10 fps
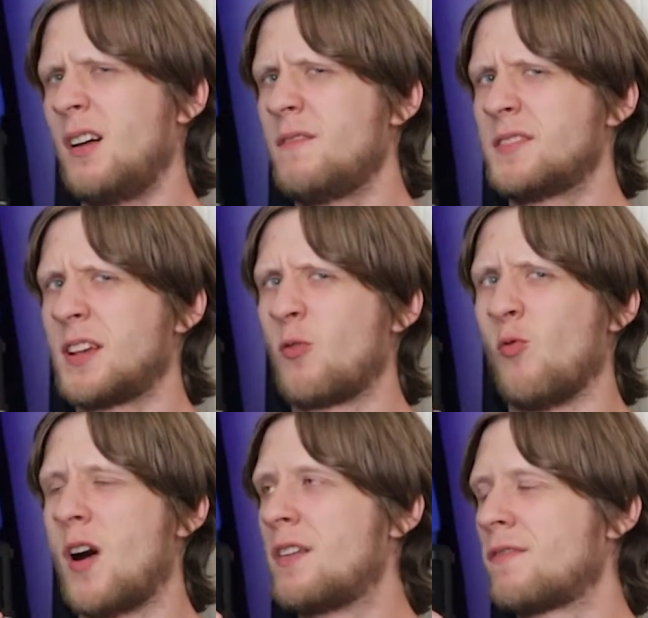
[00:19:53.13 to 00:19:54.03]
All of his like
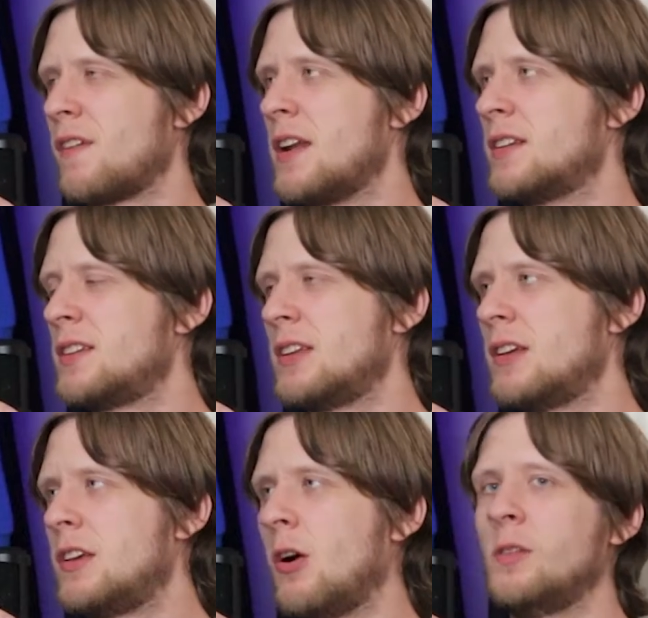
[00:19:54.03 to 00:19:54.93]
one friend.
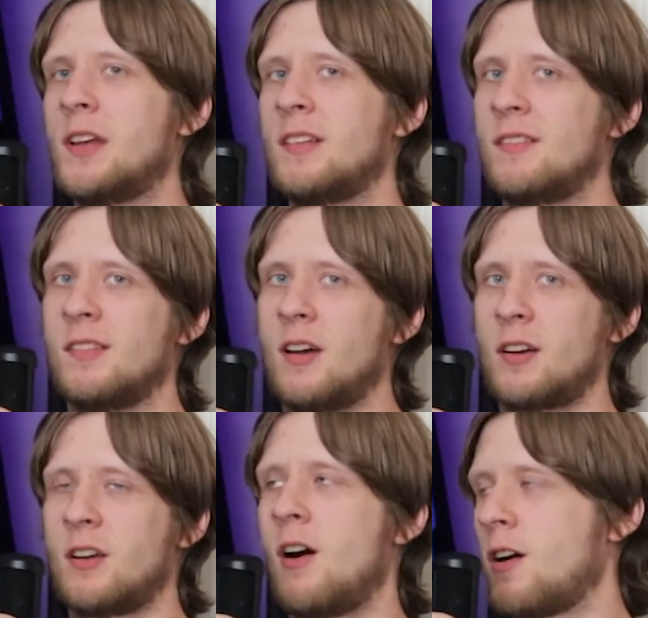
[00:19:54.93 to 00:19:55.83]
He only
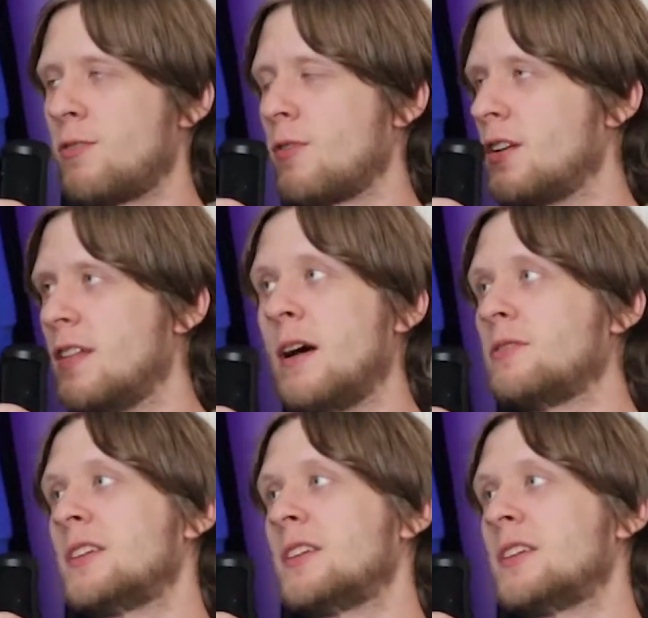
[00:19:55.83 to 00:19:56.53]
talked to Hawthorne, and that was